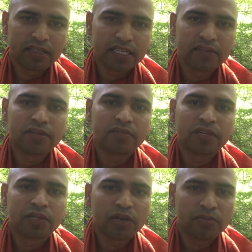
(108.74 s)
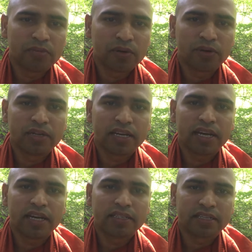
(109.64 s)
Even when you are born
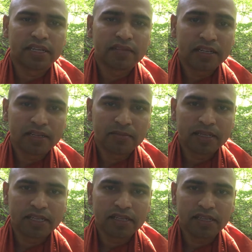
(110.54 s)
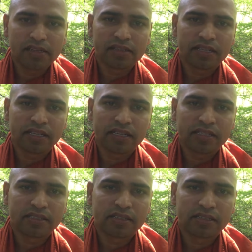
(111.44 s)
as a heavenly being, there
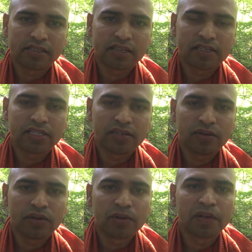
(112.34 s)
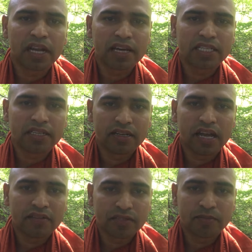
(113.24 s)
is such a long
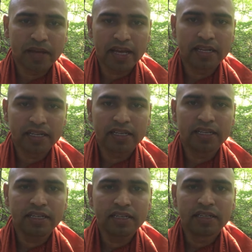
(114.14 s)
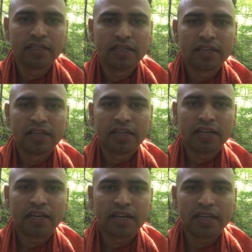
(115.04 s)
lifespan in it,
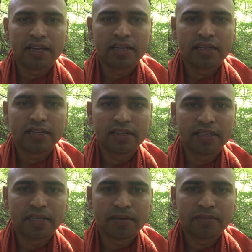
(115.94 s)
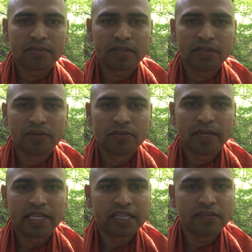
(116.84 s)
and you
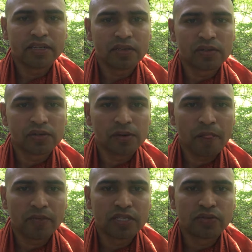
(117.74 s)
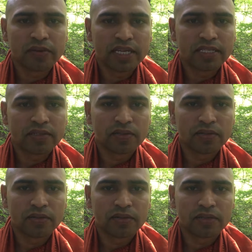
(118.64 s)
may never know which ways
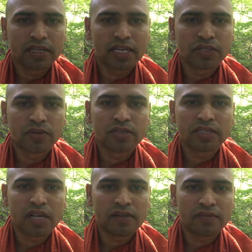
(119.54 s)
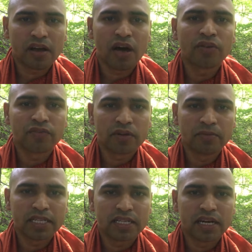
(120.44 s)
to get yourself out
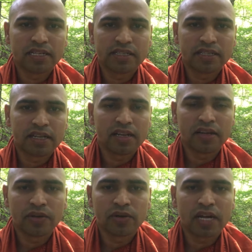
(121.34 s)
from it until your